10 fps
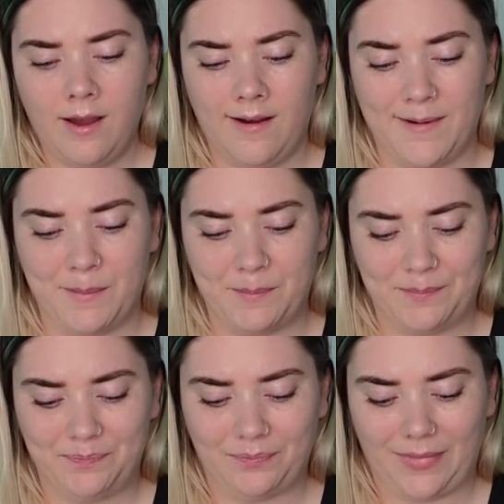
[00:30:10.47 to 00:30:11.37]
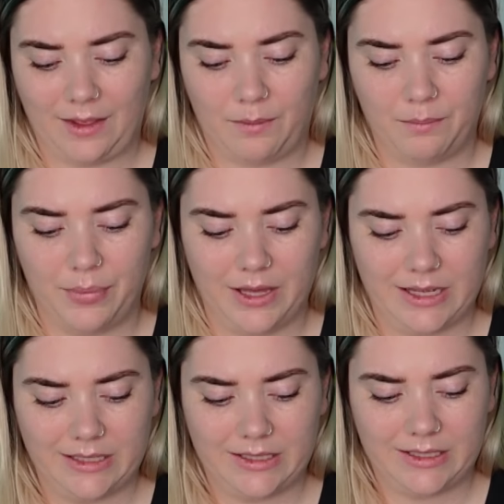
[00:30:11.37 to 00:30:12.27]
Um,
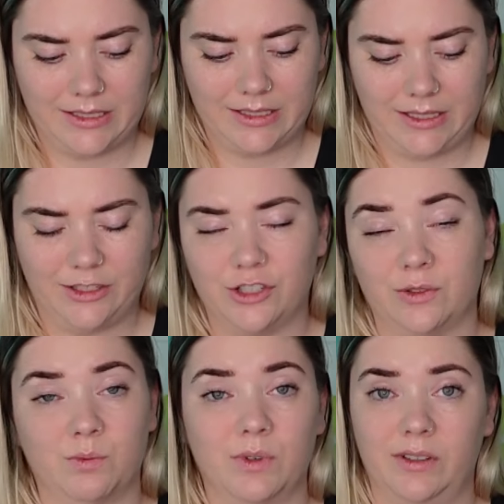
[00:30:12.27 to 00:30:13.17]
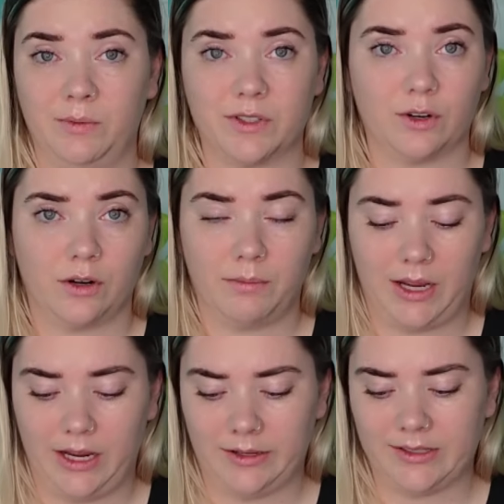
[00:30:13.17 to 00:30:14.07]
but it just really was hurting
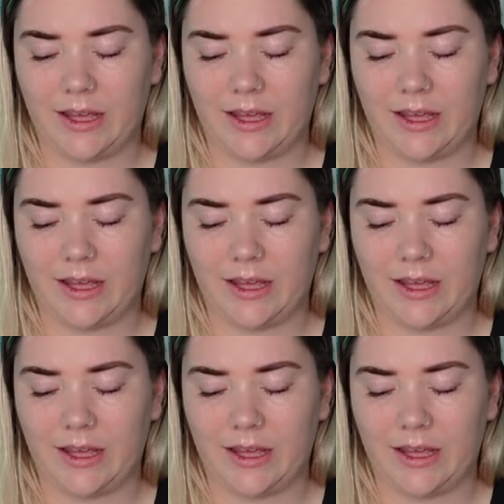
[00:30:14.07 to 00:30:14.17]
my hands.